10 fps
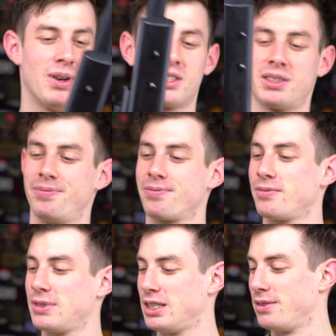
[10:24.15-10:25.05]
but
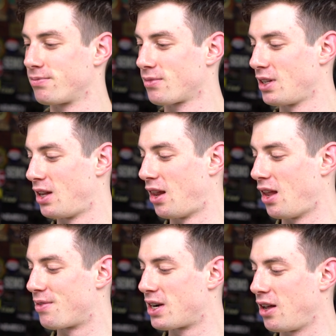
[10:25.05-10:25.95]

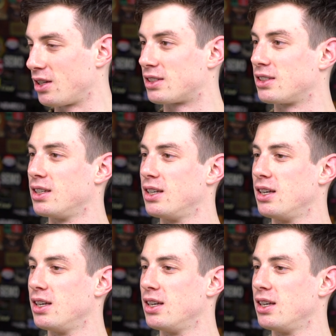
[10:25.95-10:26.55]
love it a lot.